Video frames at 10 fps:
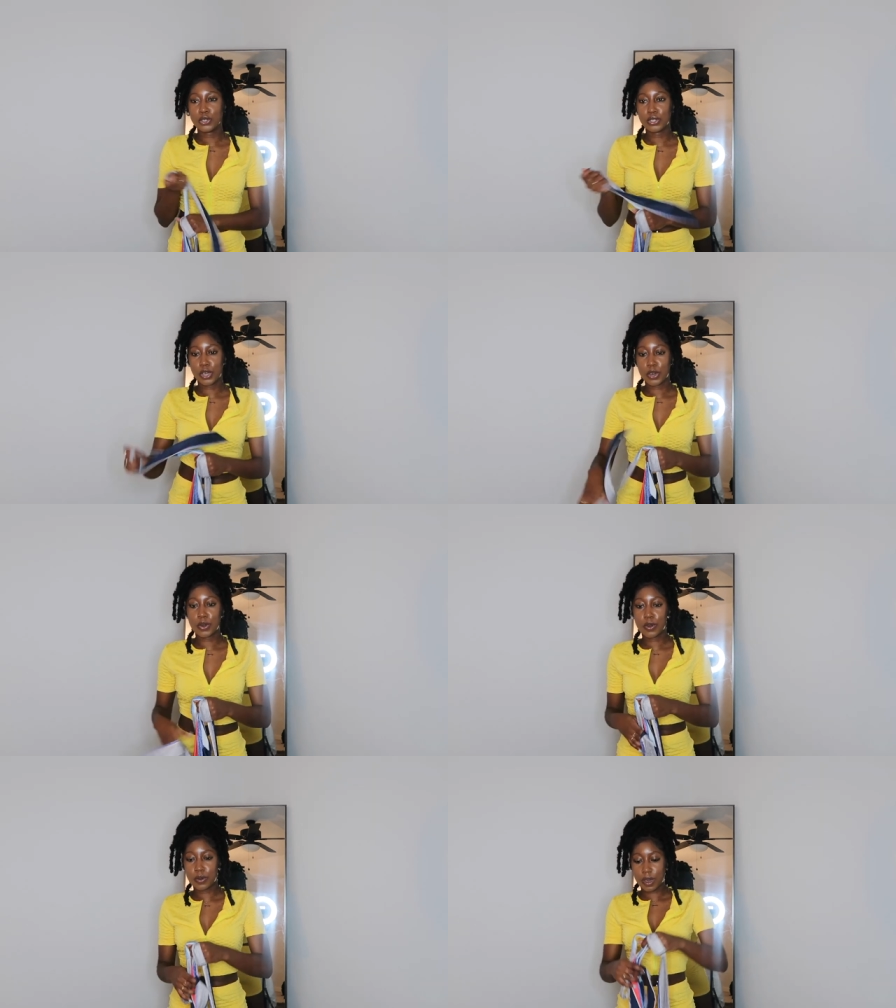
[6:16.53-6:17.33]

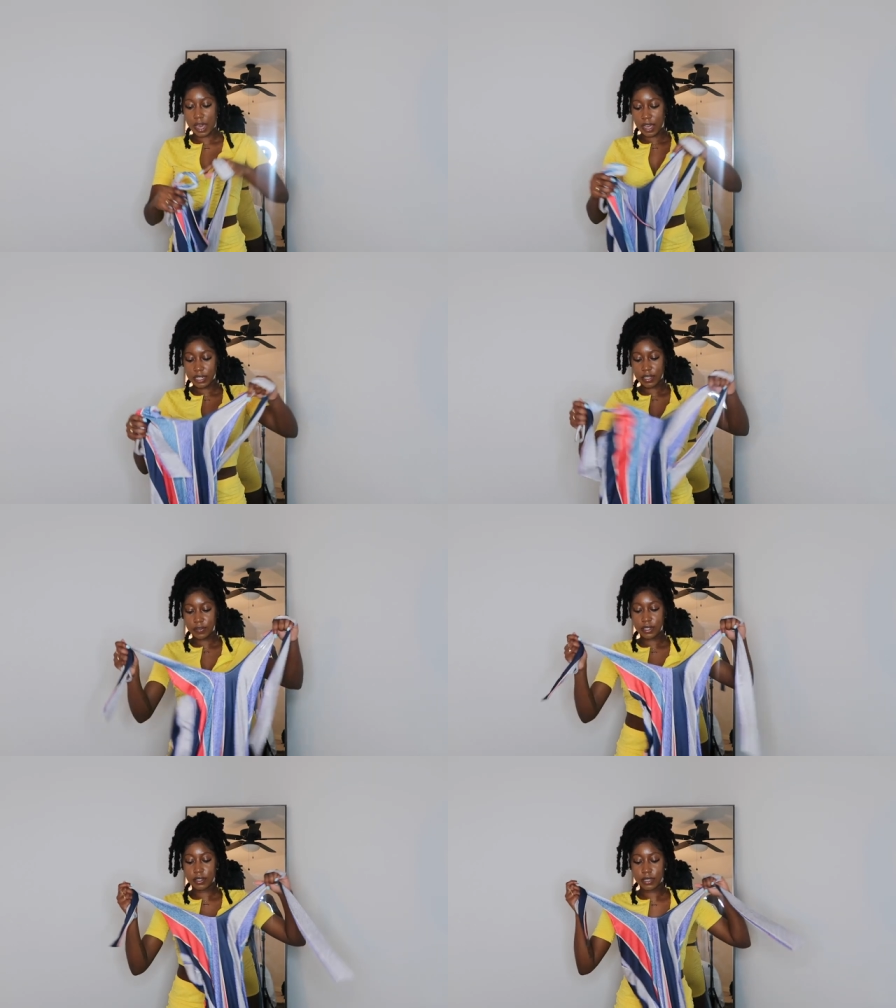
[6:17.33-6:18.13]
So I
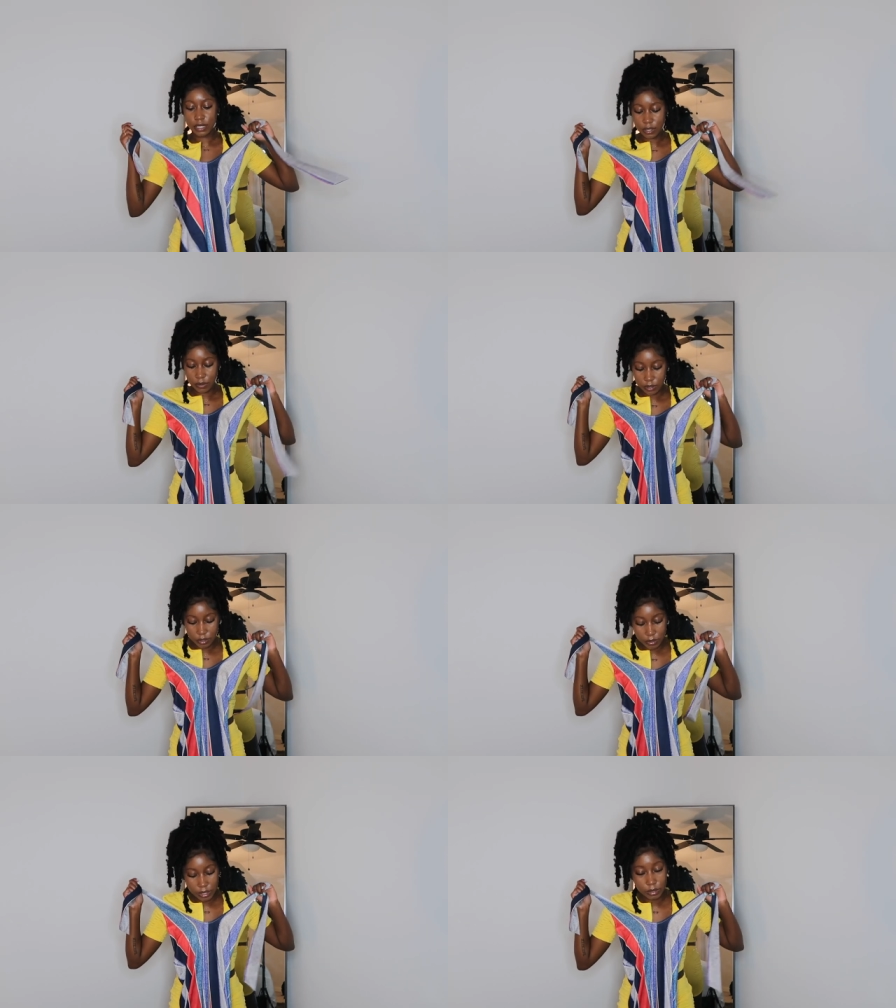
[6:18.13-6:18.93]
definitely know this is going
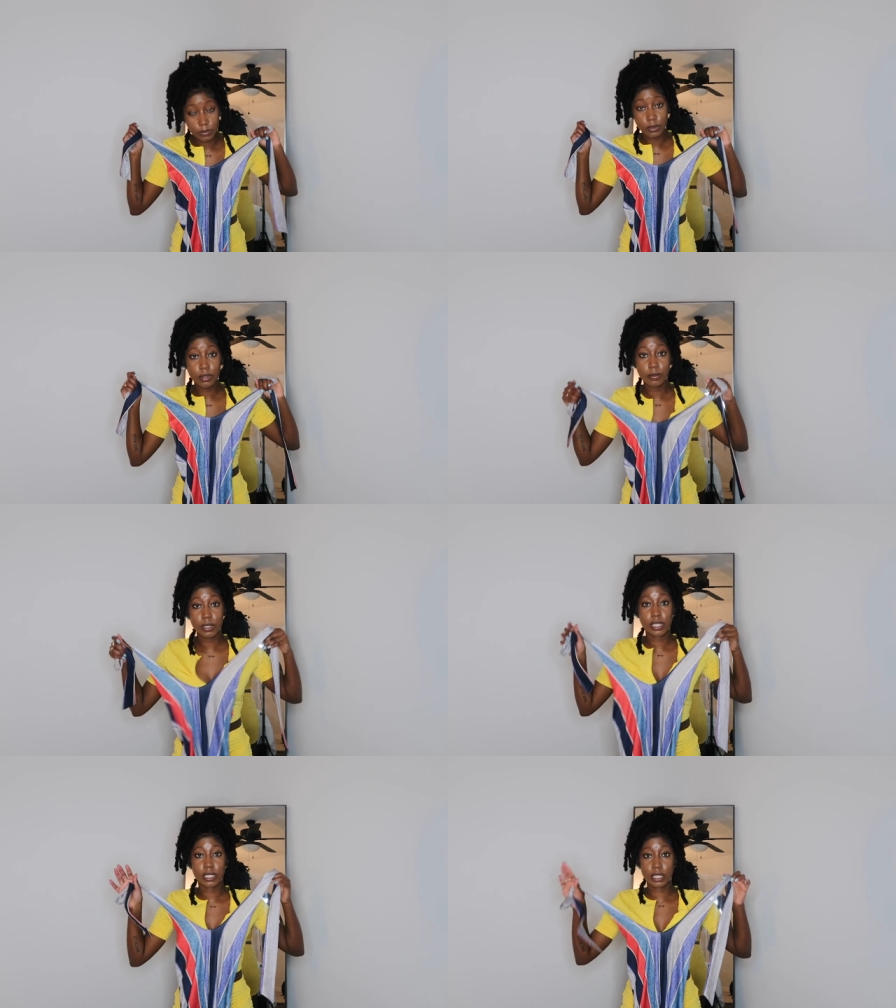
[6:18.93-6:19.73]
to hit the floor,
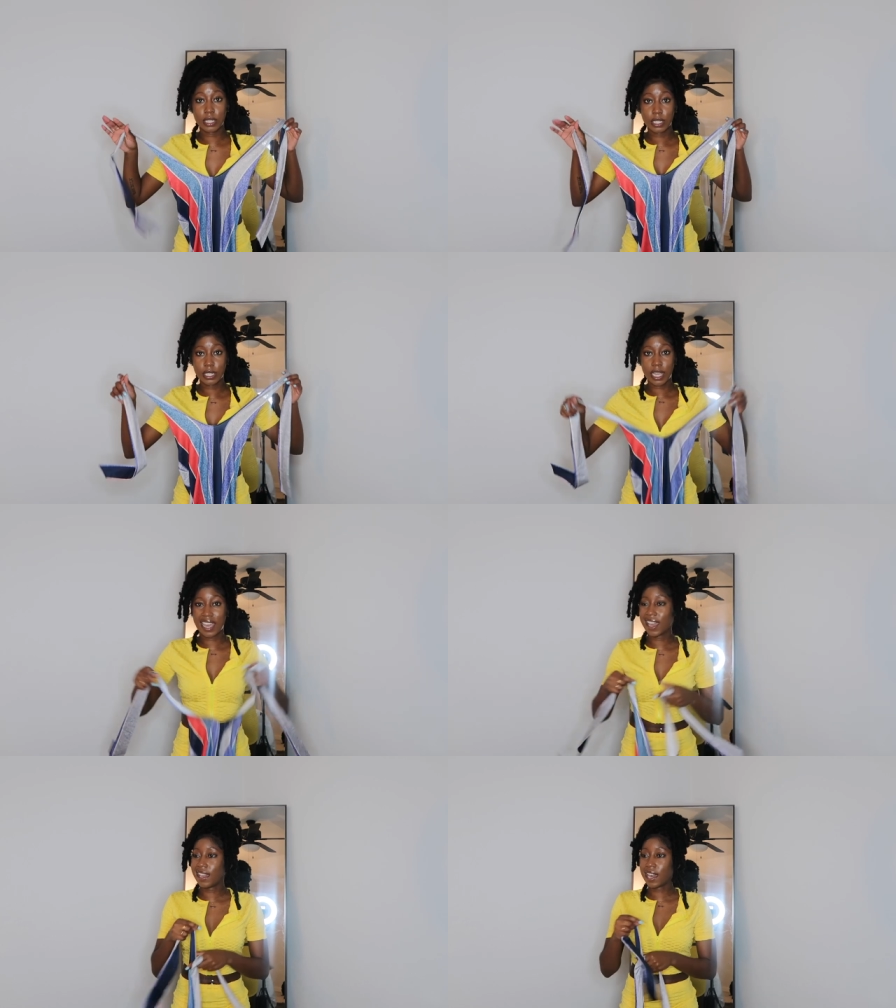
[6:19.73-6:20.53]
which is good. I
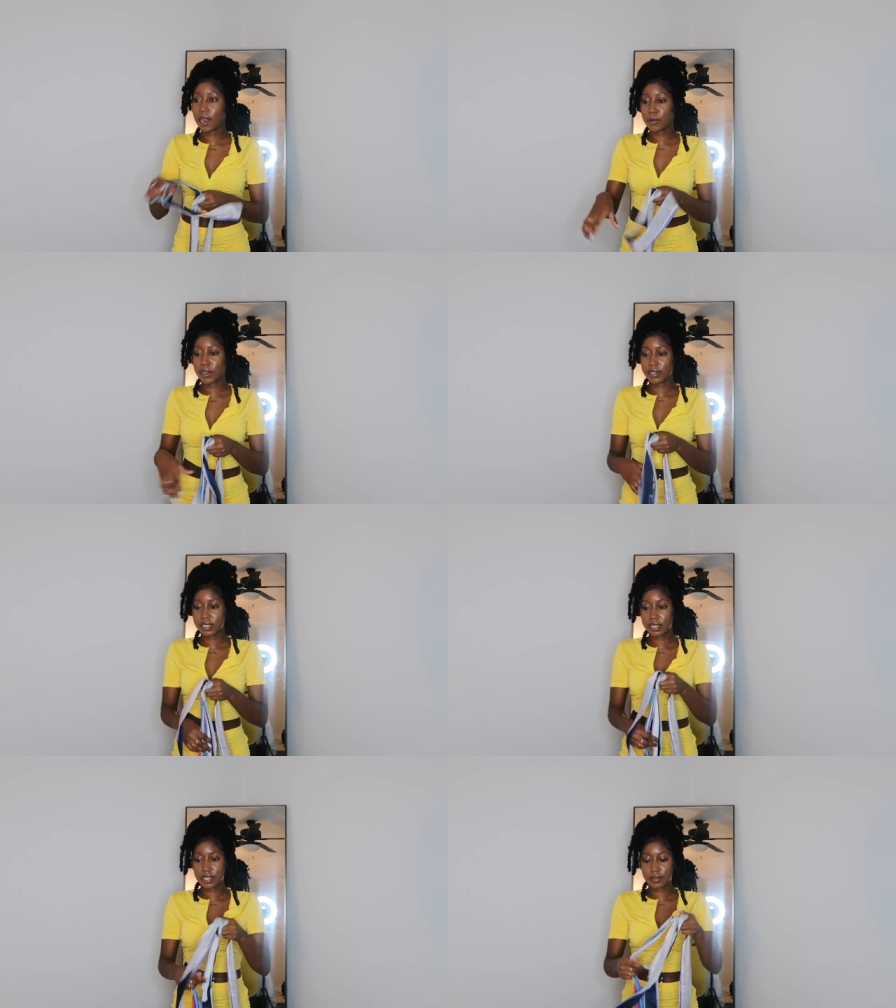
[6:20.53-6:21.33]
hate high water
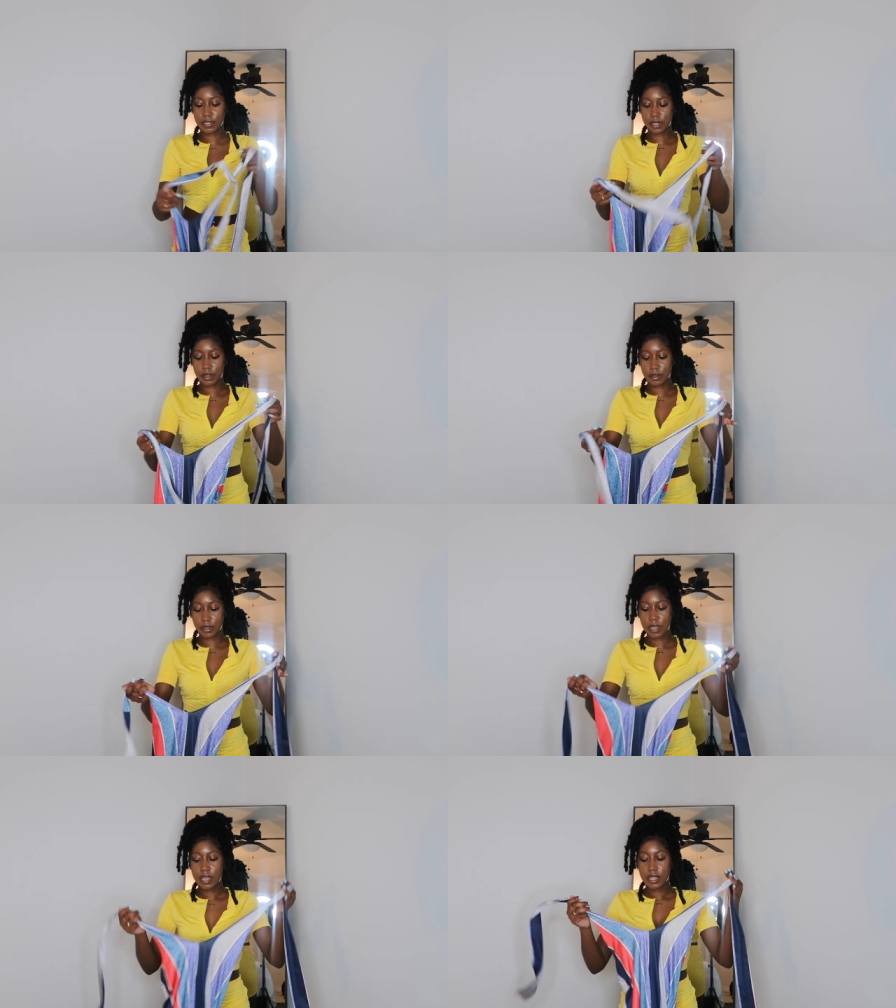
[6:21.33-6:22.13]
stuff, so
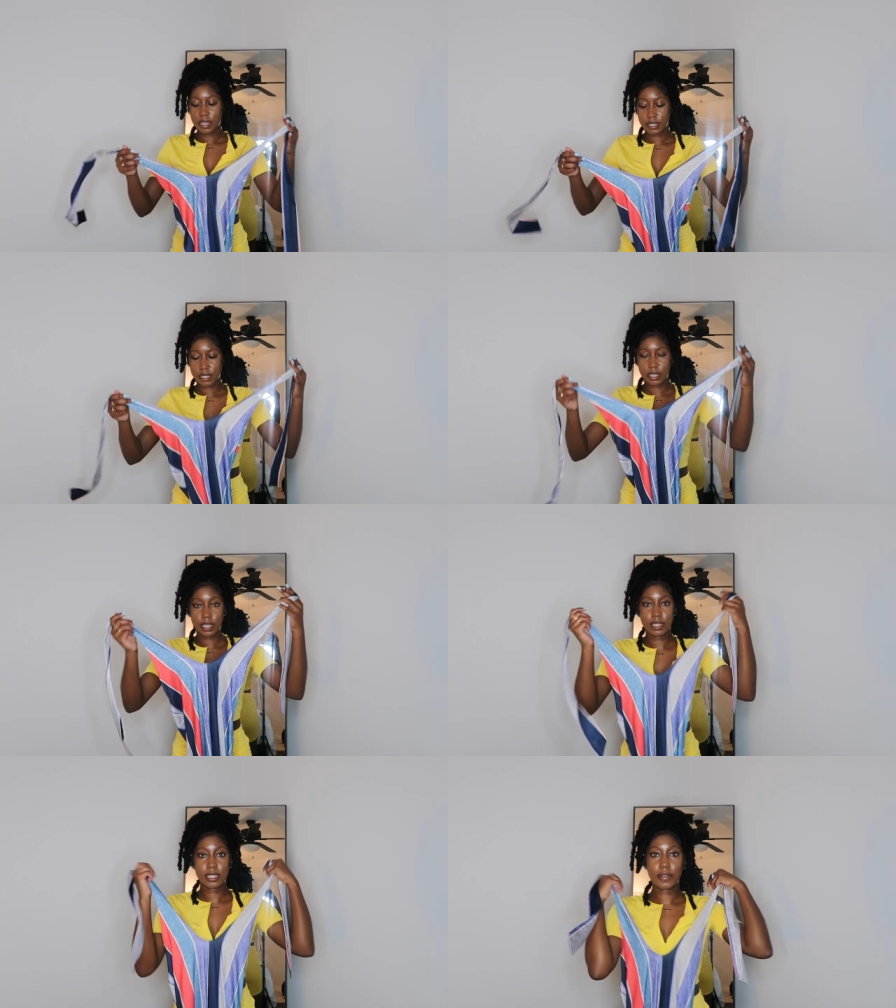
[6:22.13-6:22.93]
that's good.
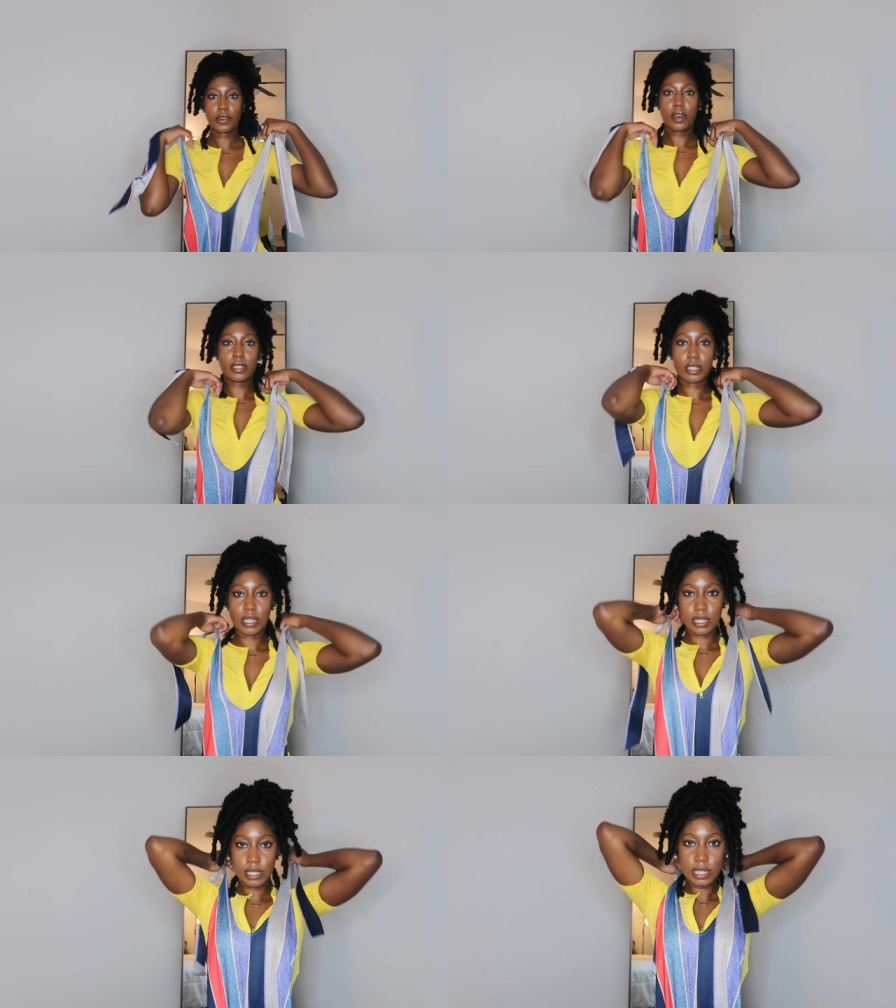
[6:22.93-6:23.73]
It does have a halter
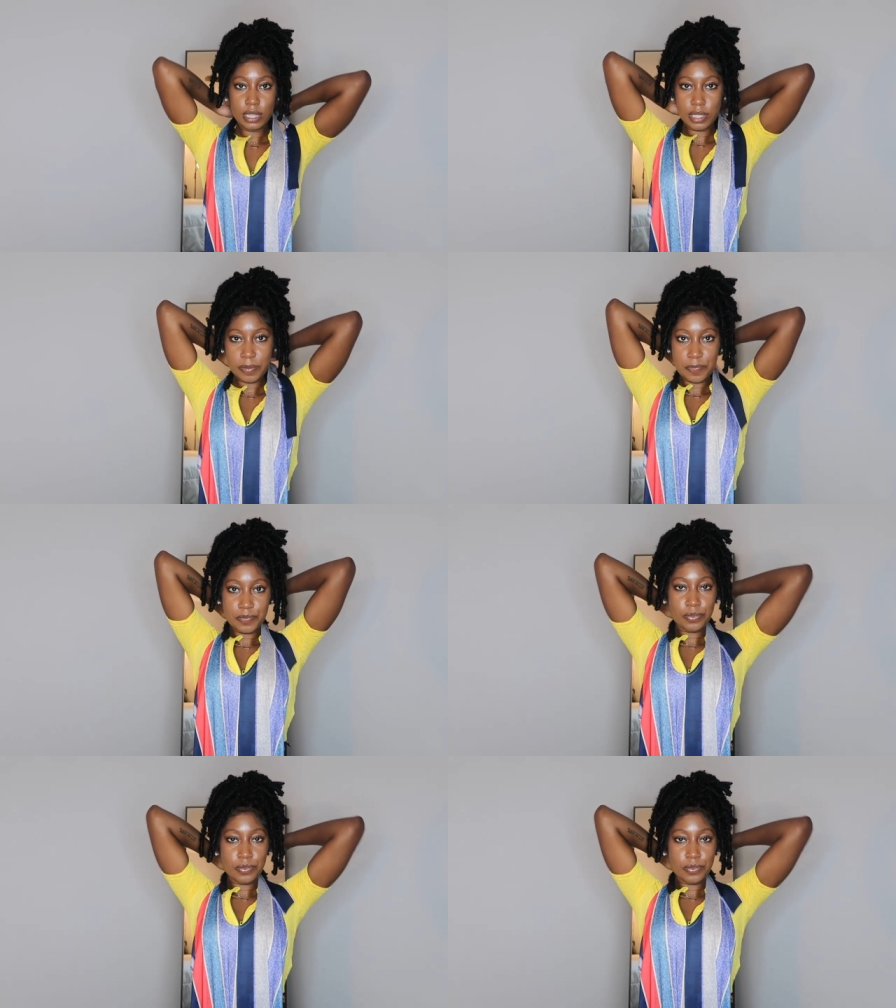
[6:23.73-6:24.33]
neck detailing,